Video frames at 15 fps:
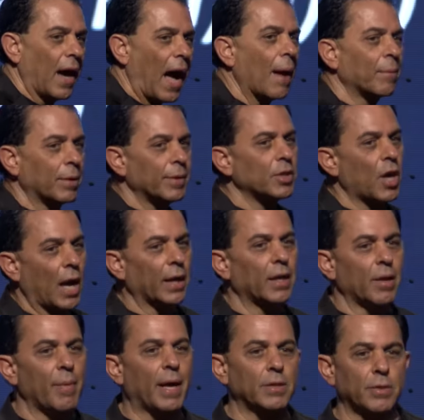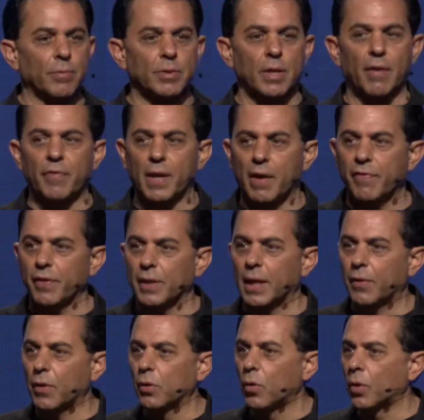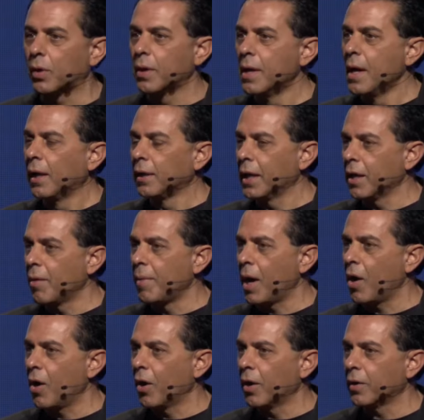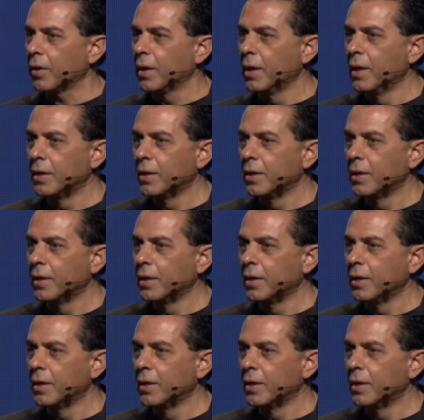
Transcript: I'm going to be talking to you about some stuff that I feel like the Lord laid on my heart